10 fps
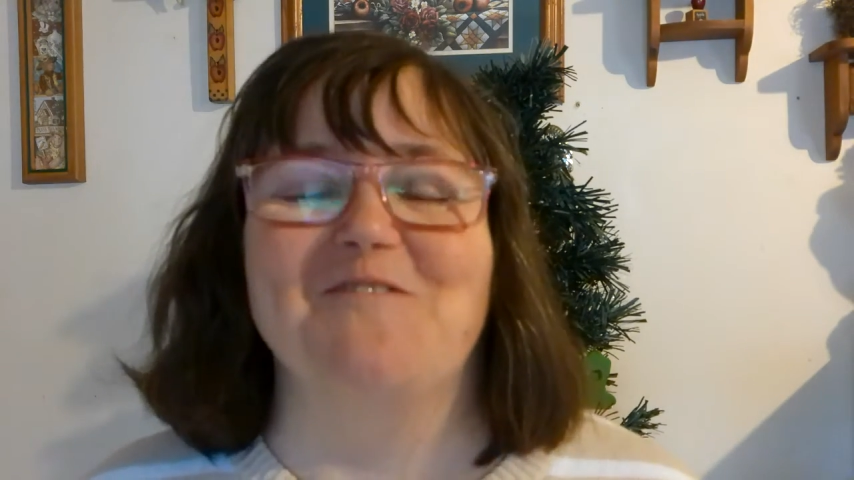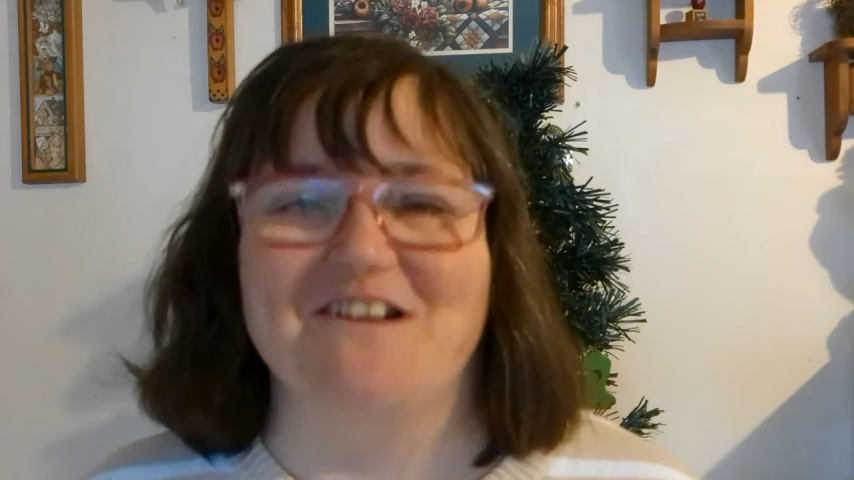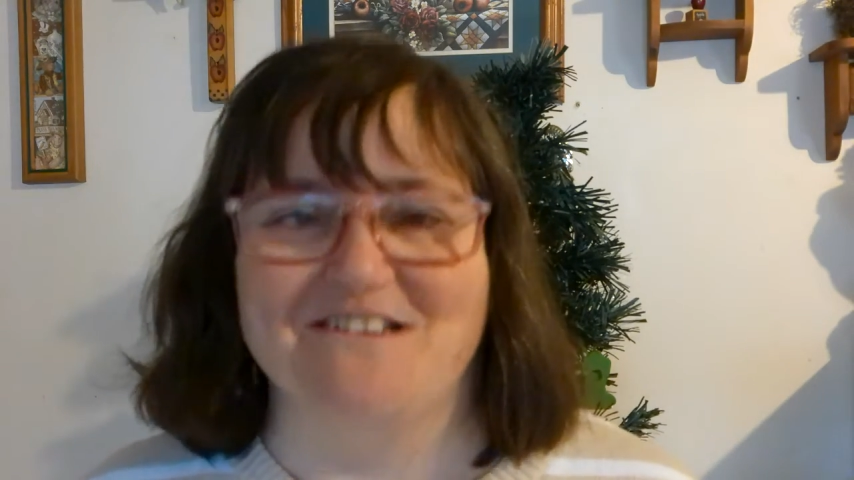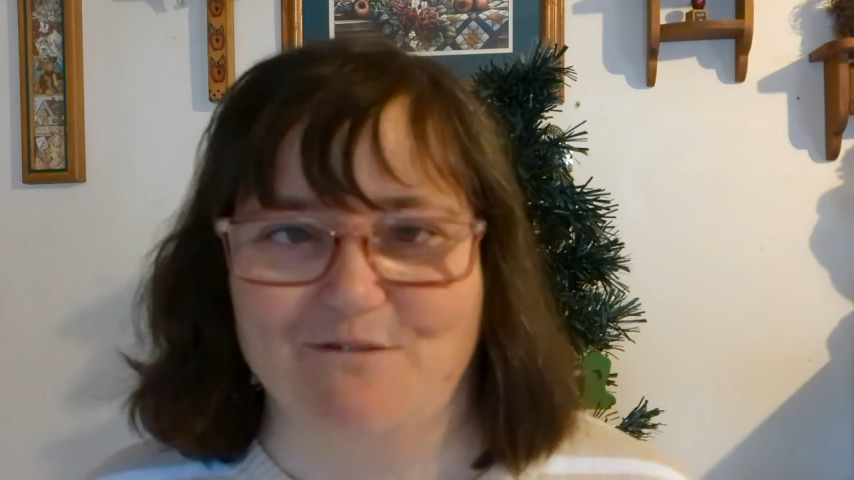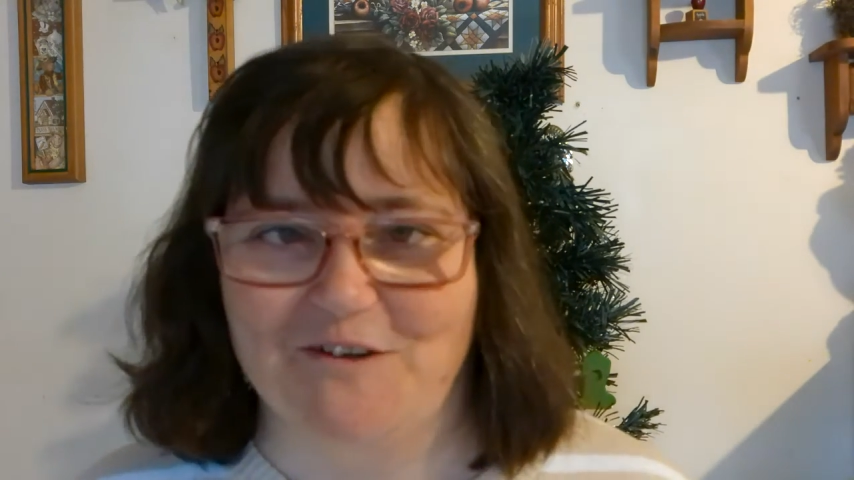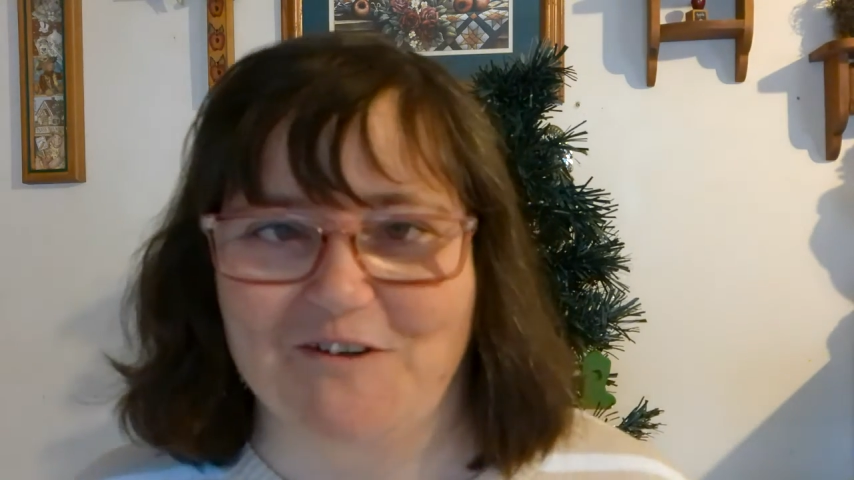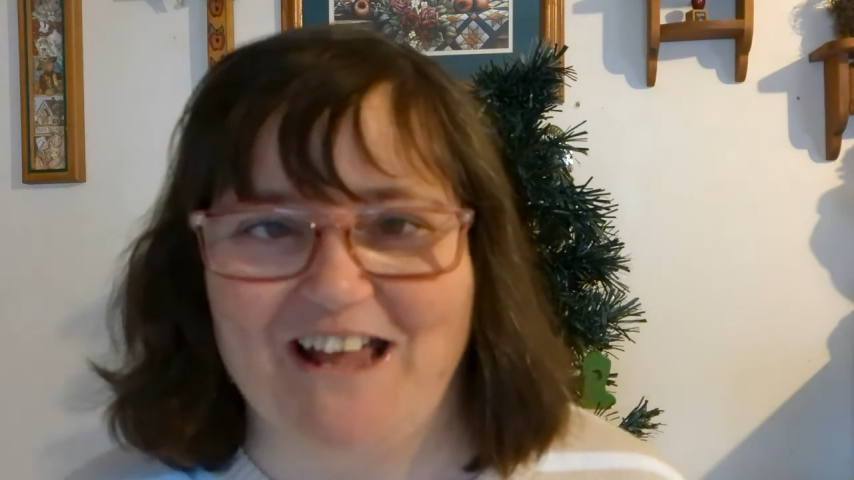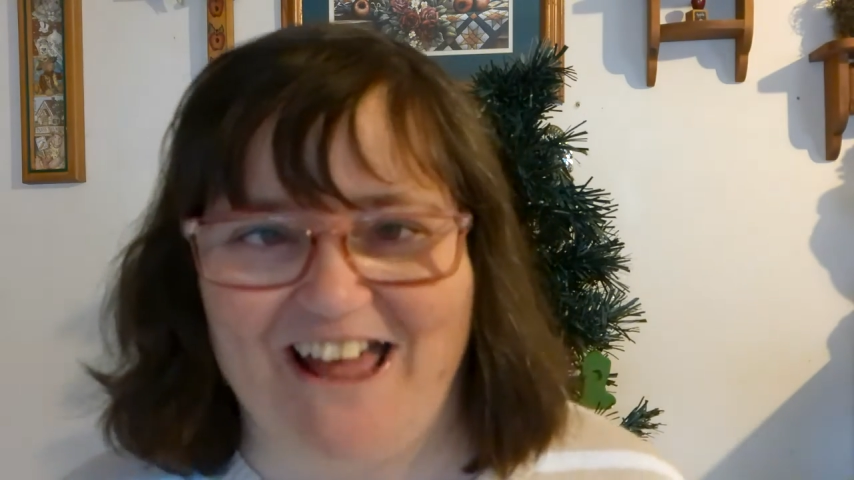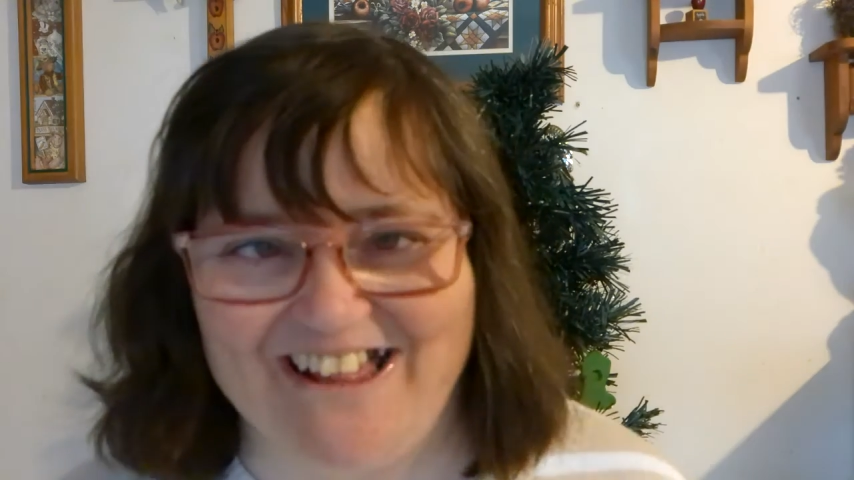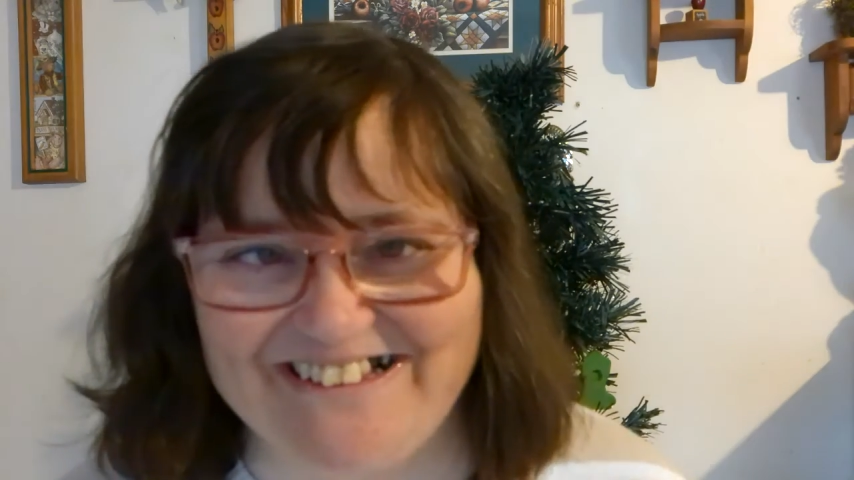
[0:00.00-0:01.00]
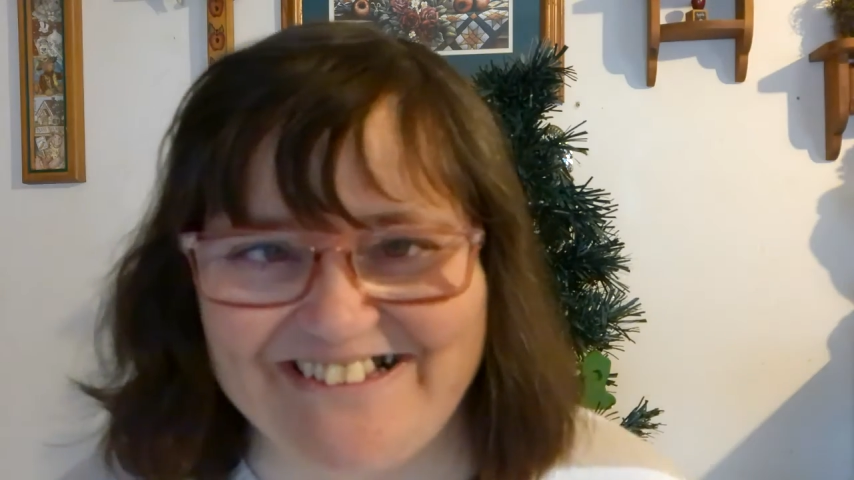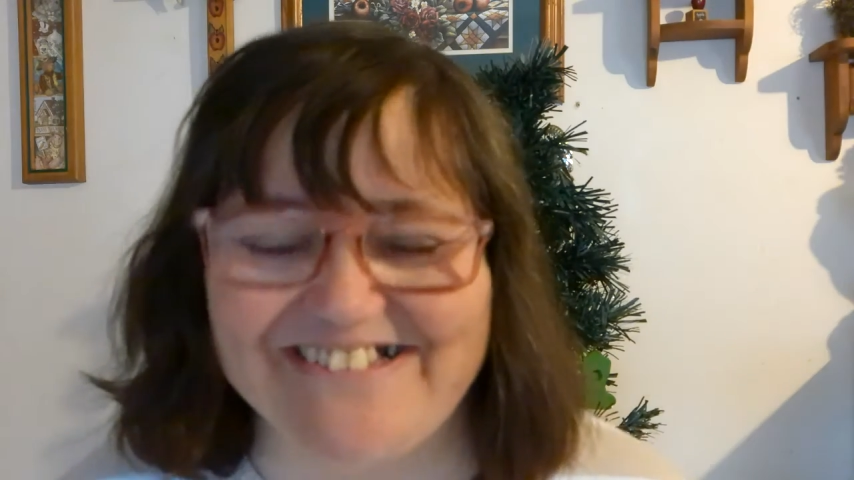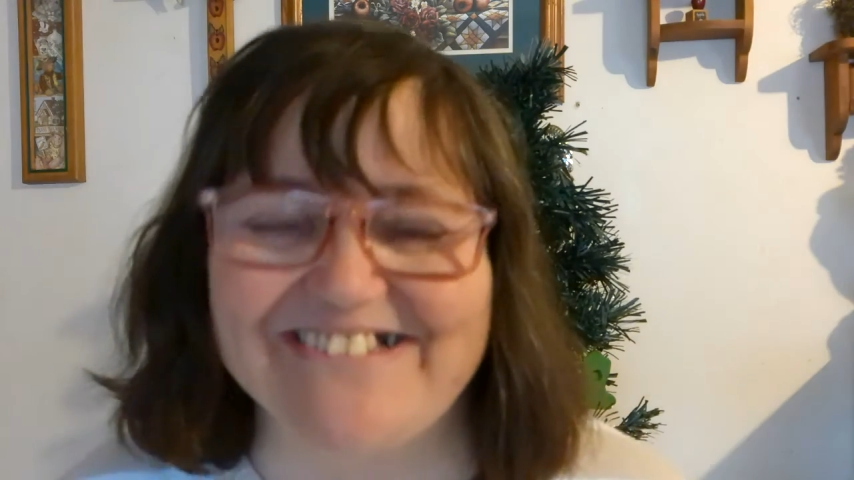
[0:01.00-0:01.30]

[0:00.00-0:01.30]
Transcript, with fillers: rest of your day.